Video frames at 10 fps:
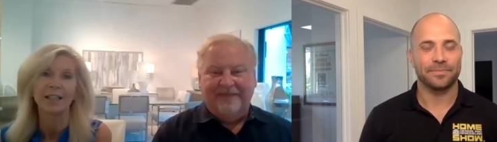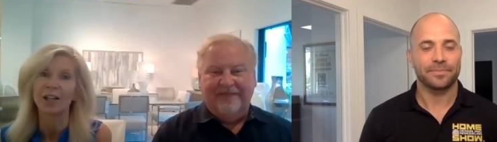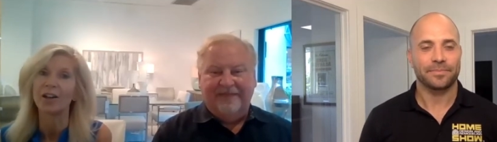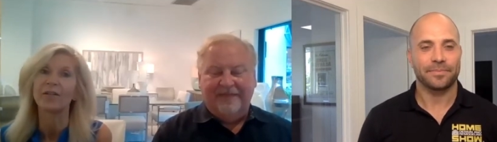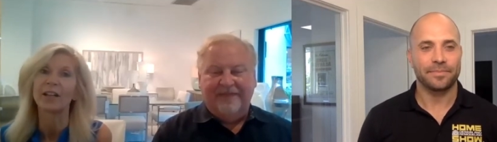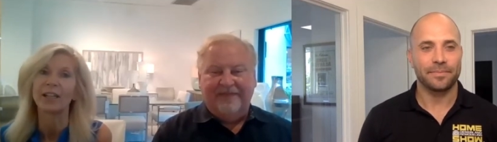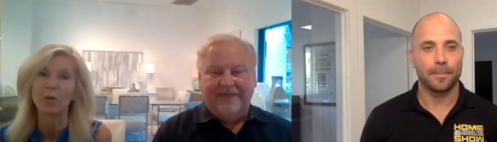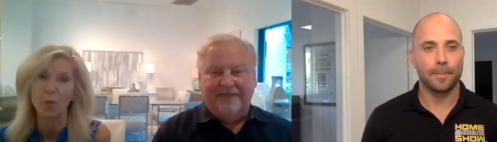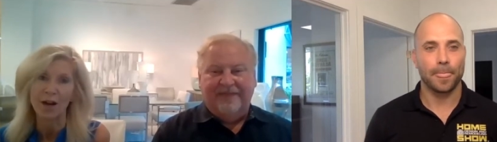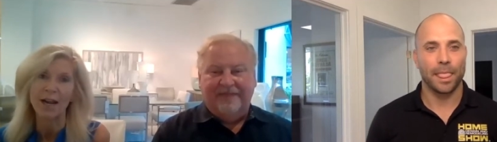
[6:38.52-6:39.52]
Speaker 1: care of in
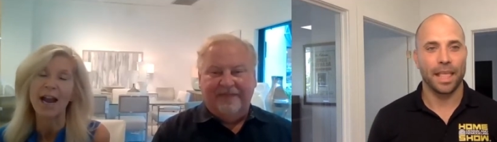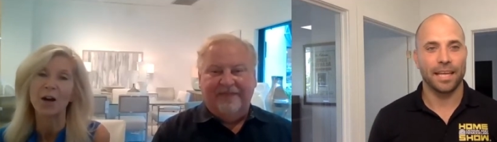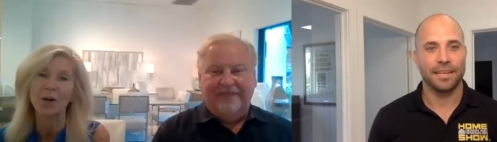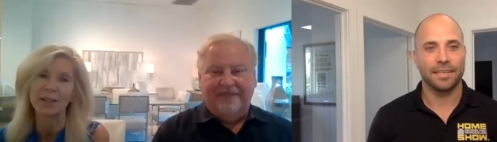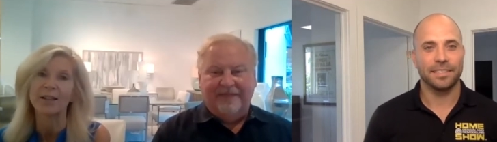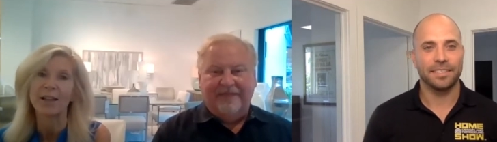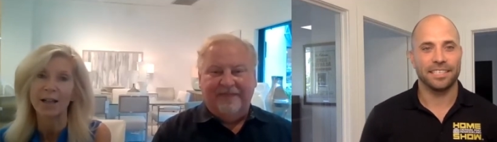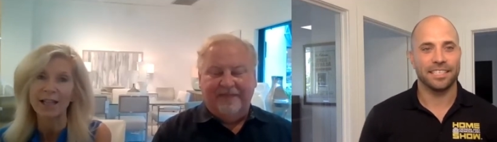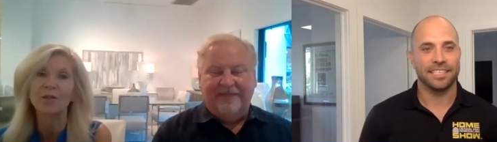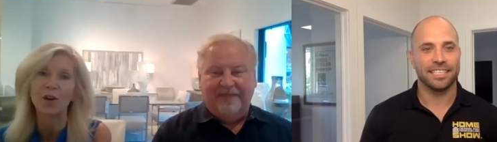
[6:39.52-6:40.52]
one house. And
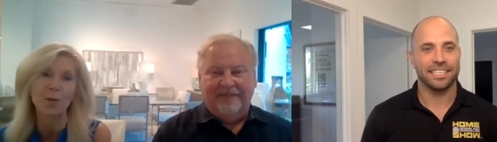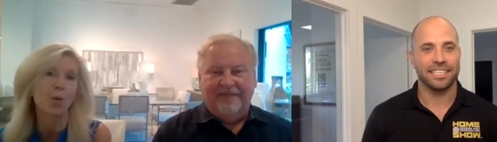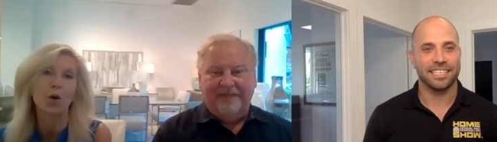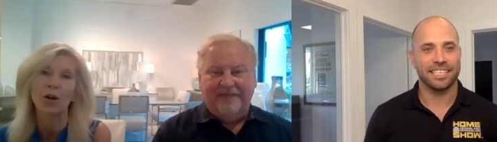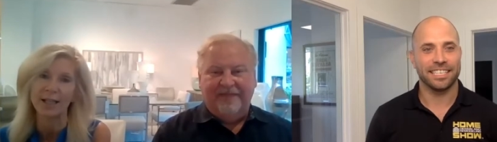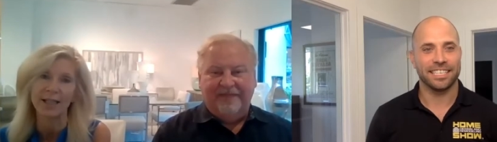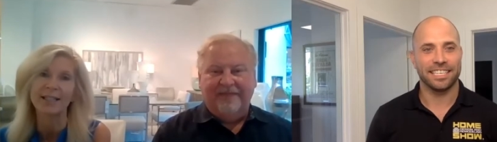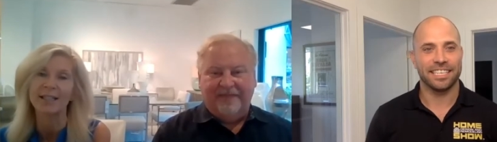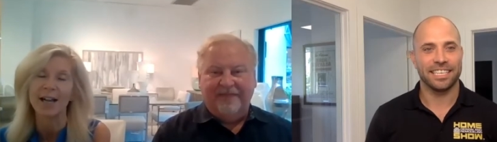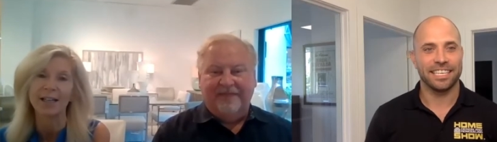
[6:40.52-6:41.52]
that's very important.
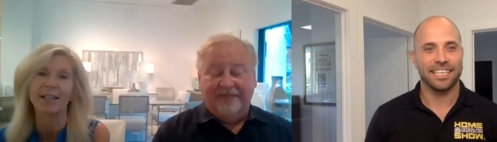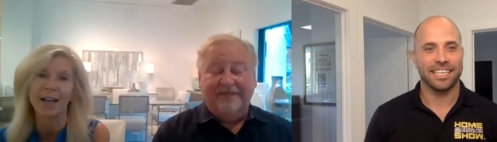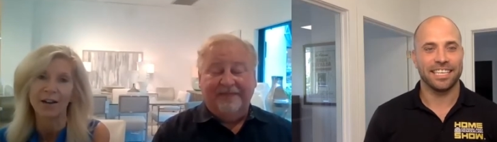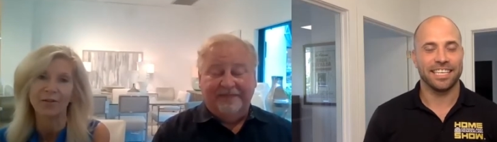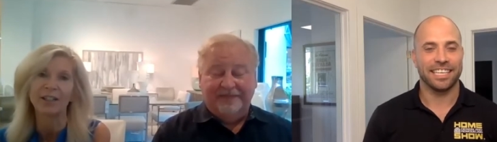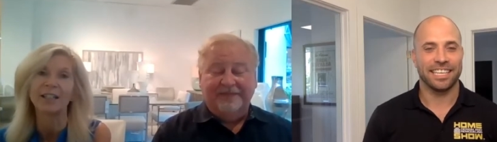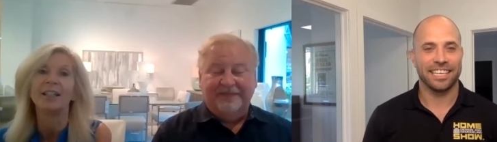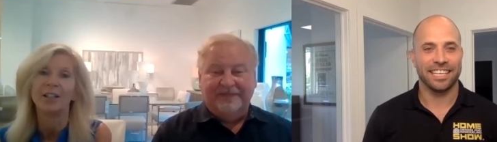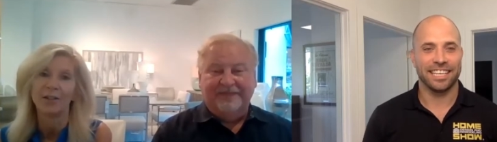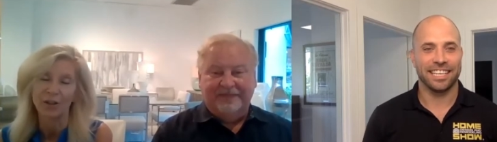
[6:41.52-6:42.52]
That's not in every
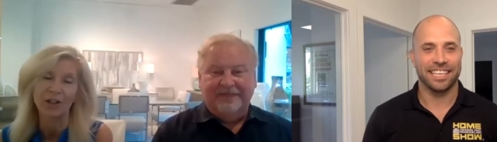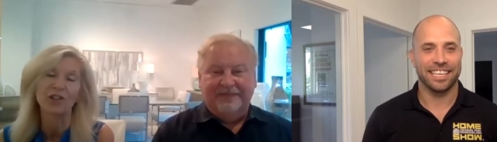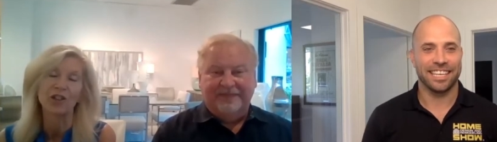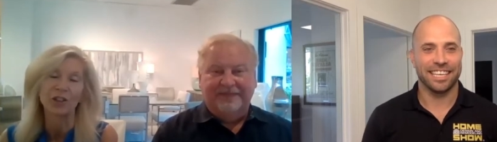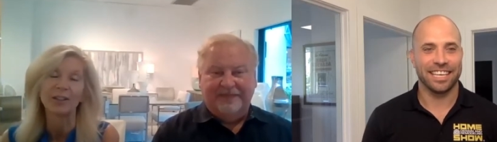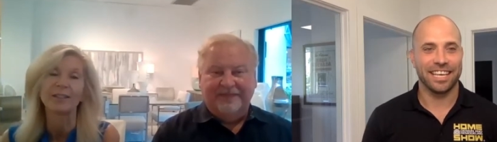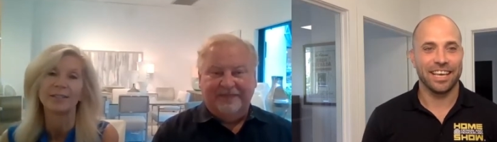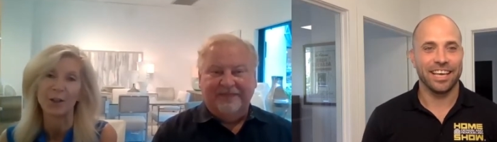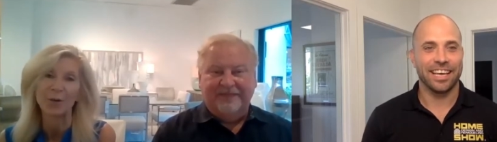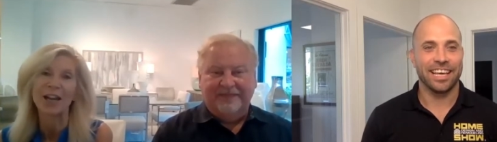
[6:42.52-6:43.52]
furniture
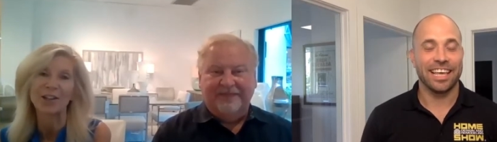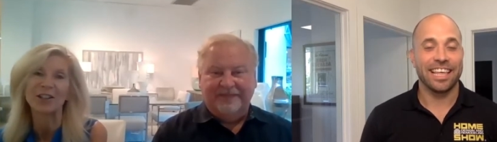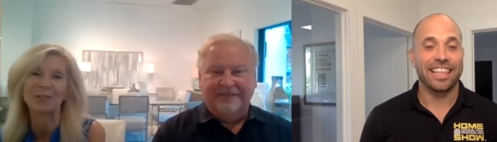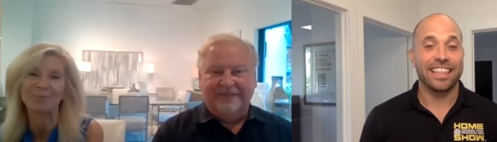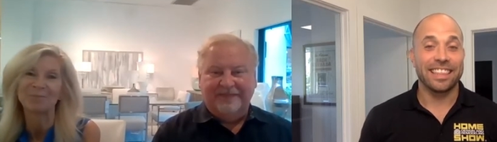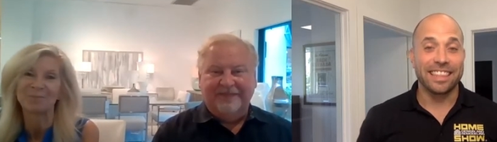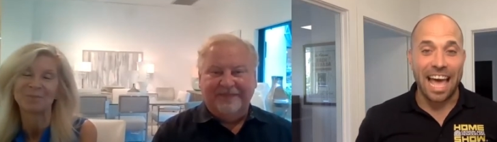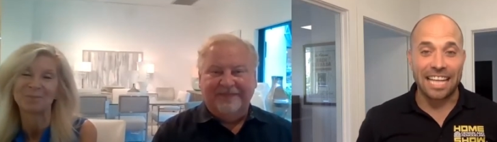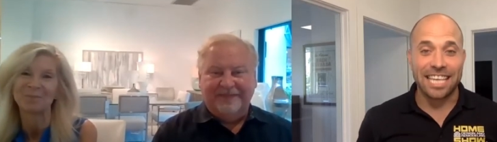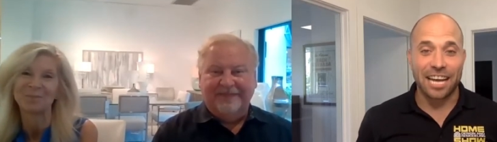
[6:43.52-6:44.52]
location.
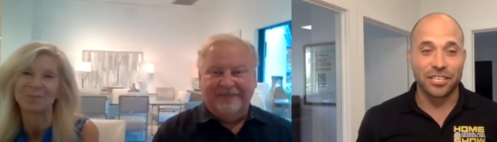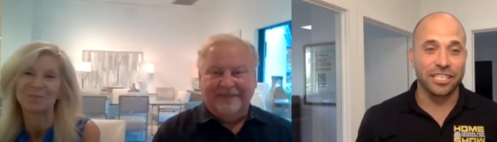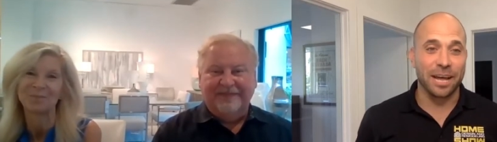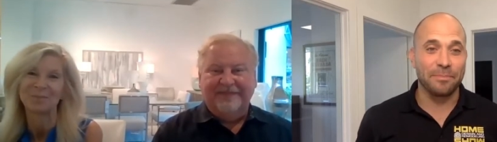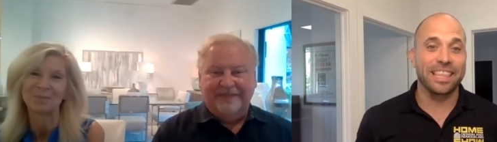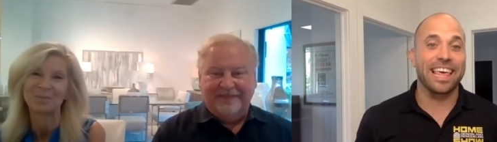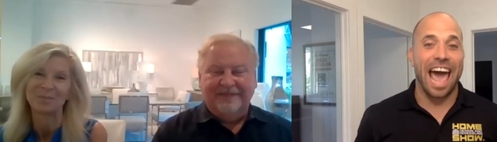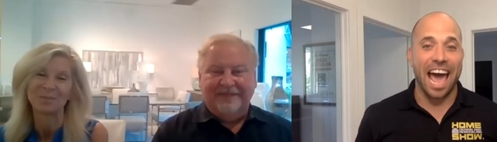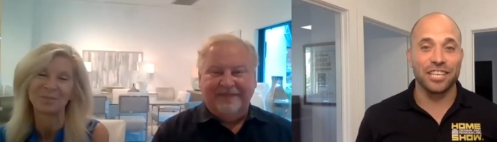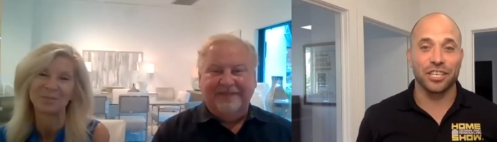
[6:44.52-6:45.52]
Speaker 2: That's actually something that
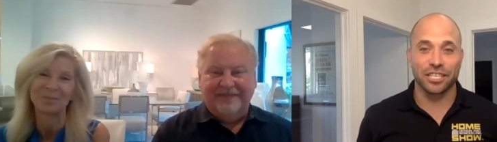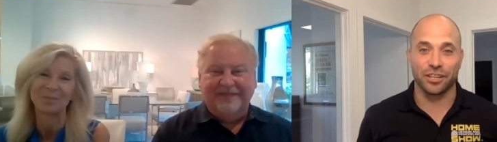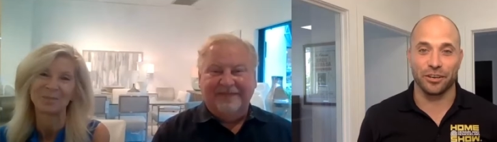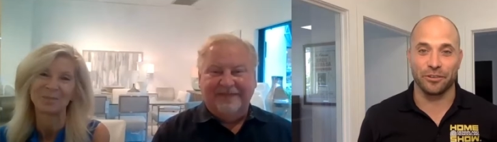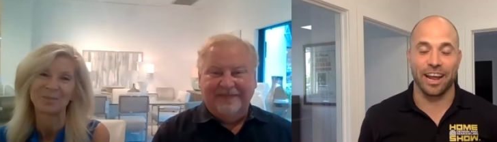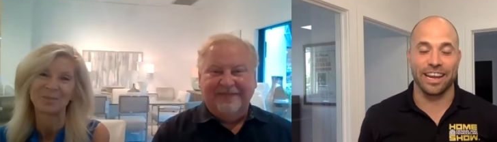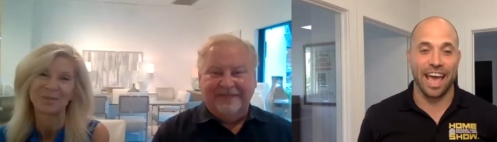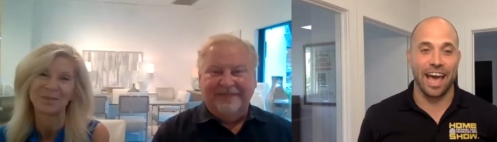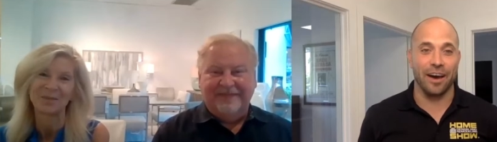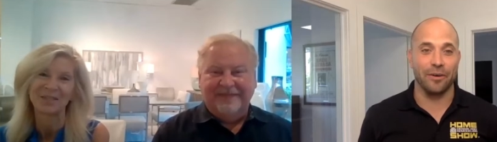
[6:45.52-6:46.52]
I just learned right
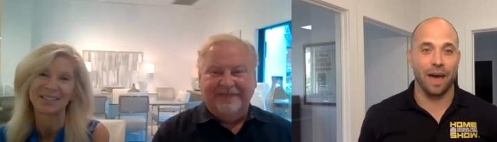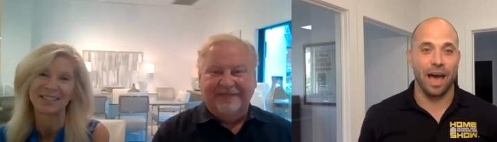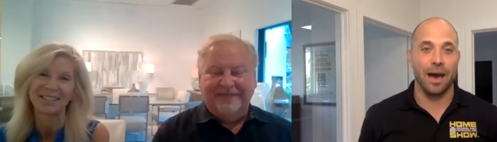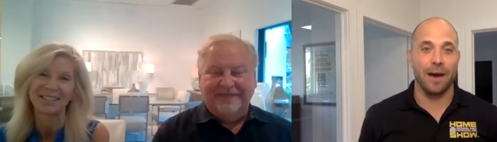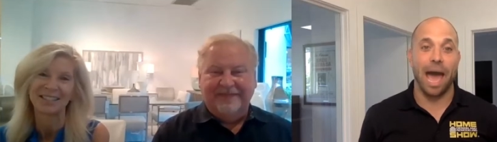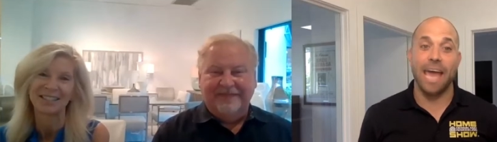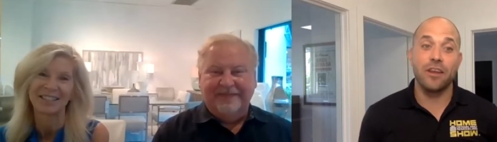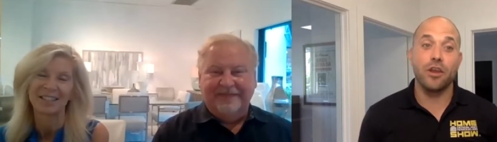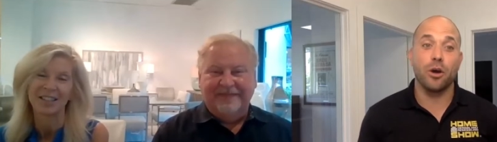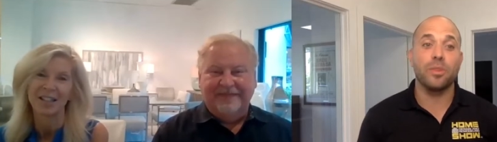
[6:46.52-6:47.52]
now. I
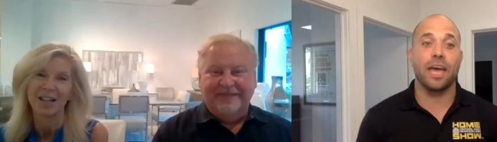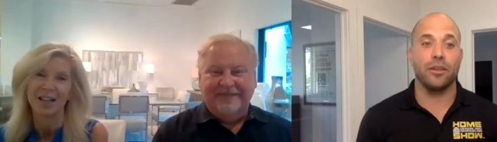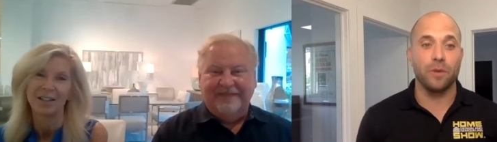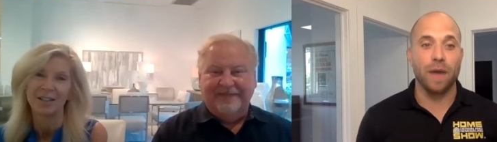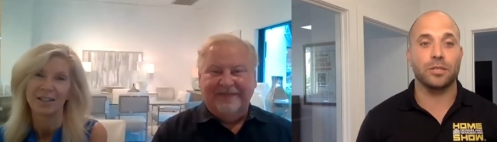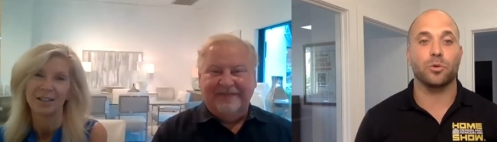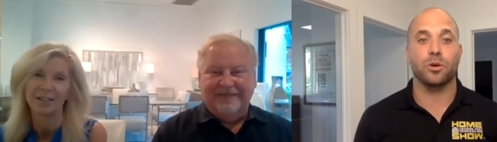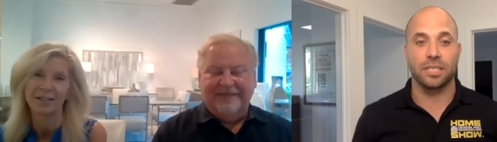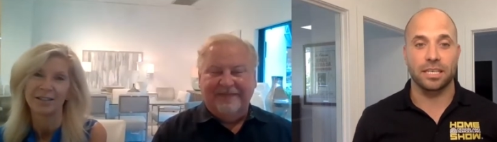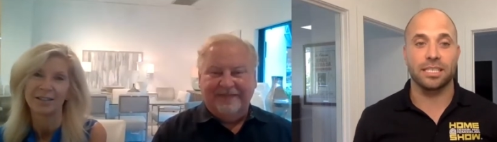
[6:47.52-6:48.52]
didn't know that you guys were
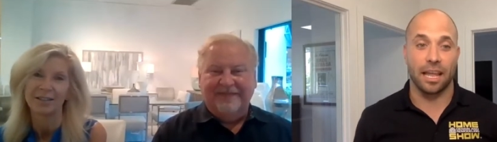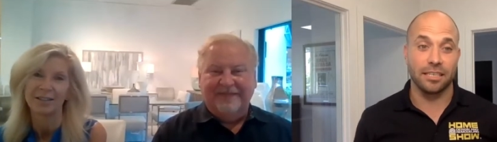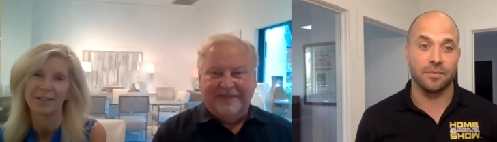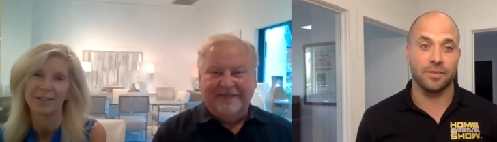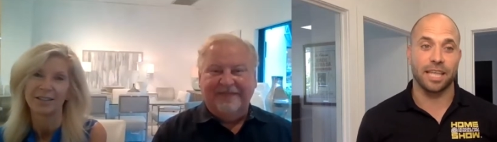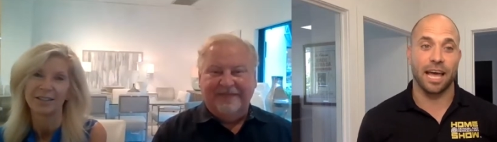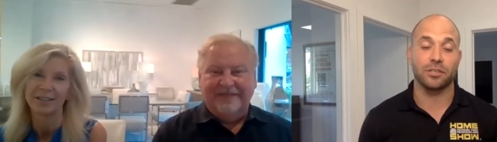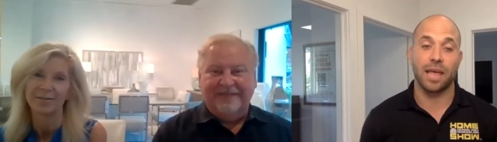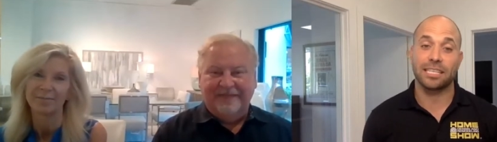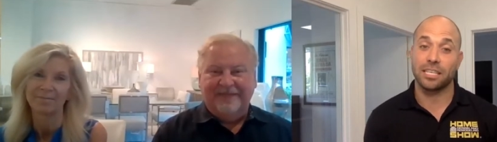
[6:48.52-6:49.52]
as extensive as that.
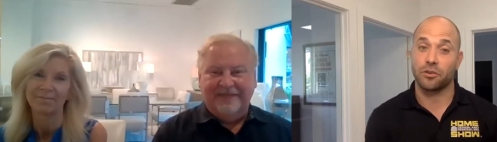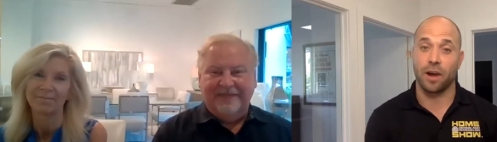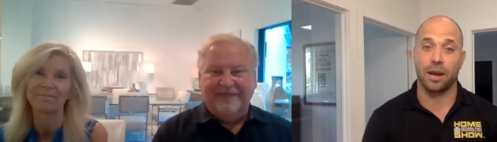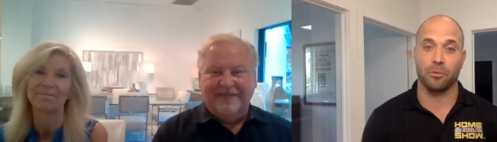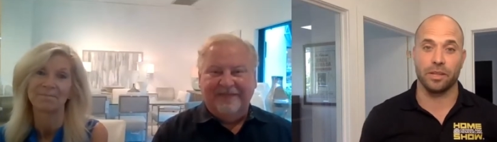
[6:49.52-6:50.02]
So that's incredible.